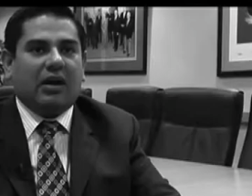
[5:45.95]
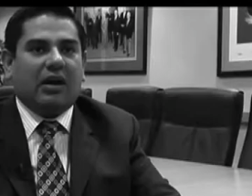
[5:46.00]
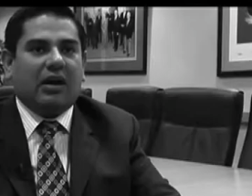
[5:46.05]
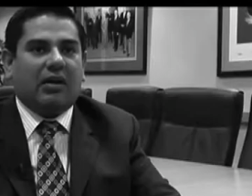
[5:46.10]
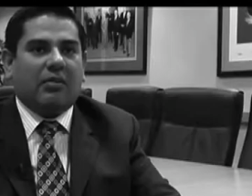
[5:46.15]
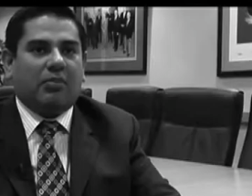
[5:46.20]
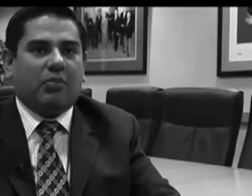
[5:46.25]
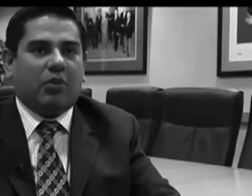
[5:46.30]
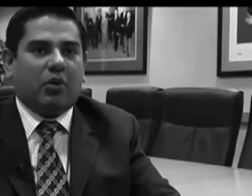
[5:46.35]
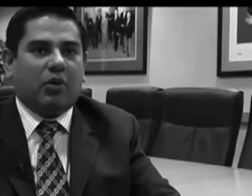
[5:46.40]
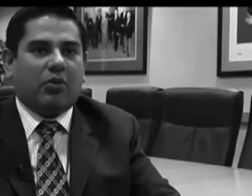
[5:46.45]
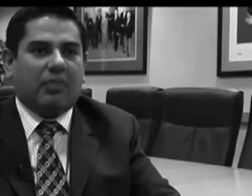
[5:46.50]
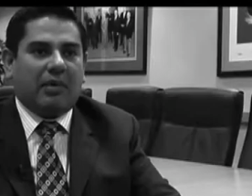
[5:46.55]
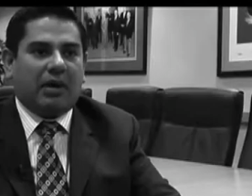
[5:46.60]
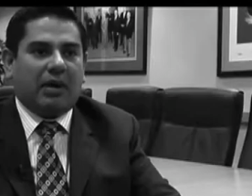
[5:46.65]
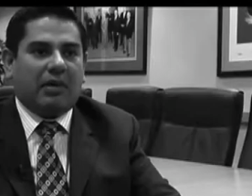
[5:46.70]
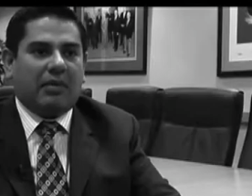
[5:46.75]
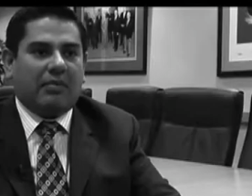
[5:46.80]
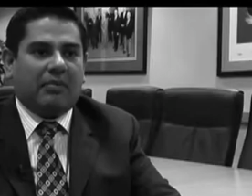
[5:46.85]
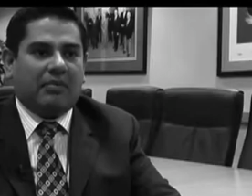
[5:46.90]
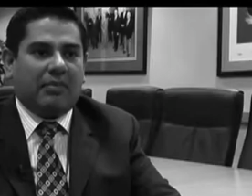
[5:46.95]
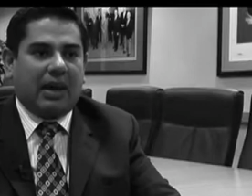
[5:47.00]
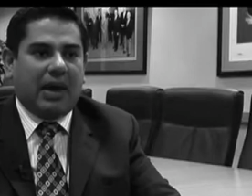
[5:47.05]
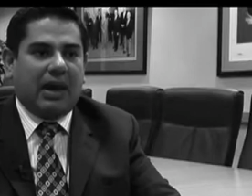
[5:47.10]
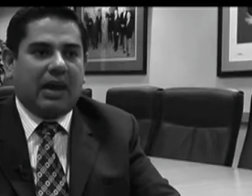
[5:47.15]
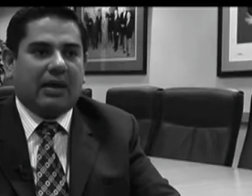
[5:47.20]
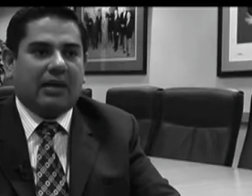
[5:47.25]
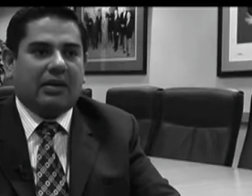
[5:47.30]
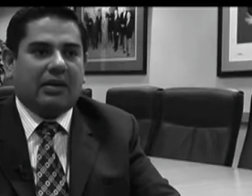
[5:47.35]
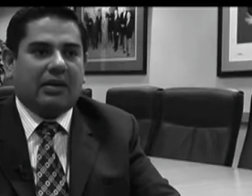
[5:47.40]
uh, broke my
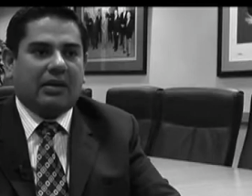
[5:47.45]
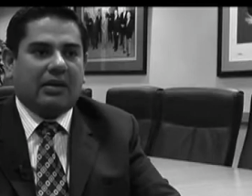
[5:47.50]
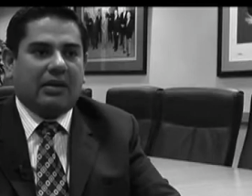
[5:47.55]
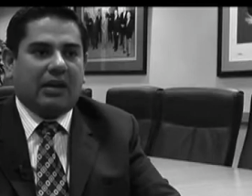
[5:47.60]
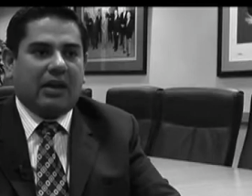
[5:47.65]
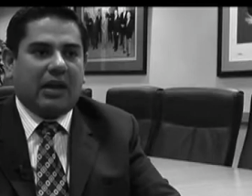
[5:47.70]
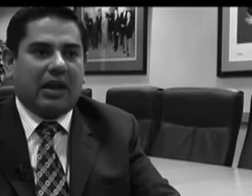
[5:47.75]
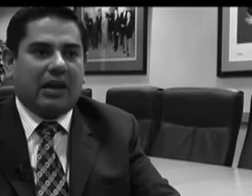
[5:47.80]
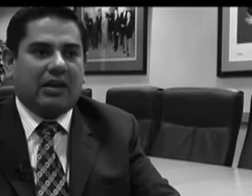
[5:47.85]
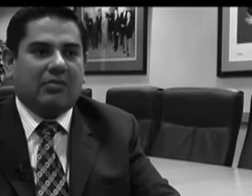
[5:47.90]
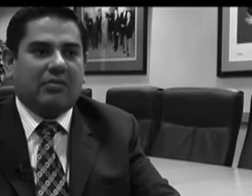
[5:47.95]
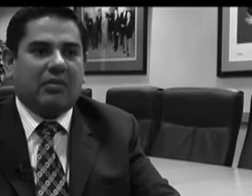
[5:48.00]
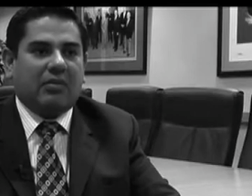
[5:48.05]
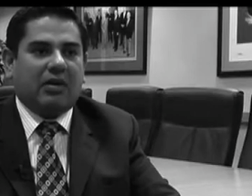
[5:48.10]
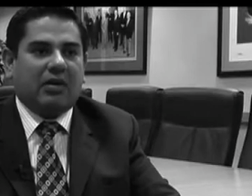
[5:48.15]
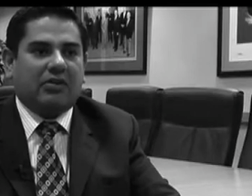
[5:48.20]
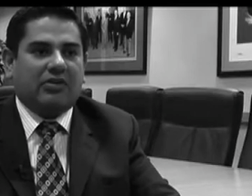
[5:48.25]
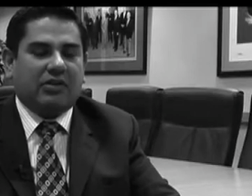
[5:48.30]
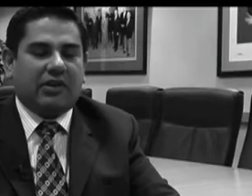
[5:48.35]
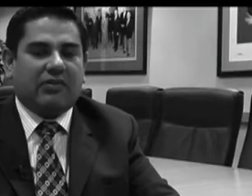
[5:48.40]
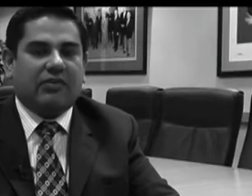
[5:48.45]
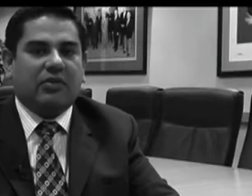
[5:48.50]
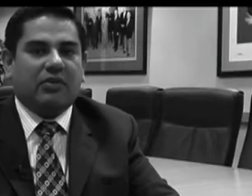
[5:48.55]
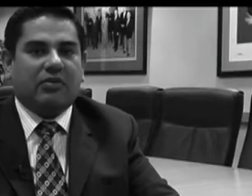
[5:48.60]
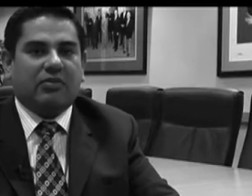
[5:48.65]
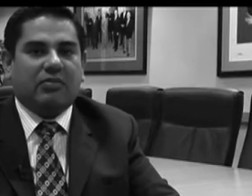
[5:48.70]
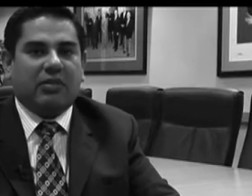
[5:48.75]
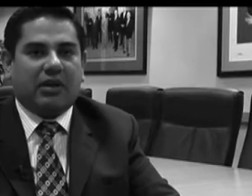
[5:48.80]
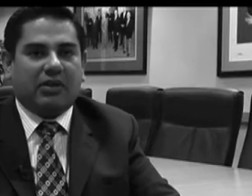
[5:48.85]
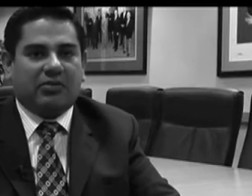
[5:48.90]
back and
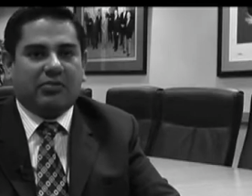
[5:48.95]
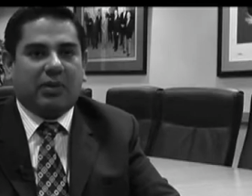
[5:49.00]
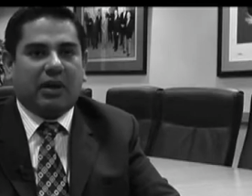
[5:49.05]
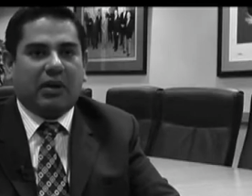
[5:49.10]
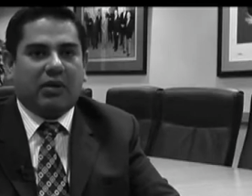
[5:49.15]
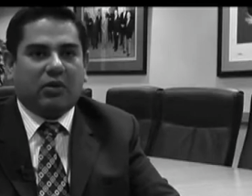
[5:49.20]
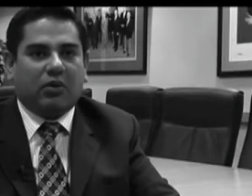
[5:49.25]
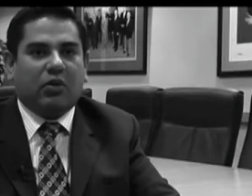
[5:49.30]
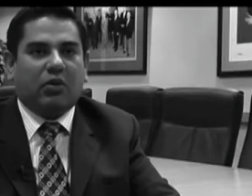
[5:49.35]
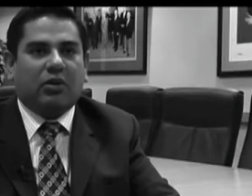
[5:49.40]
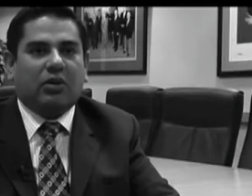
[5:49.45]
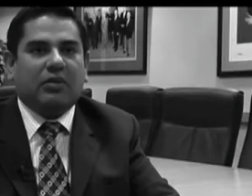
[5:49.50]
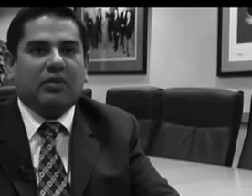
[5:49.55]
severed my spinal cord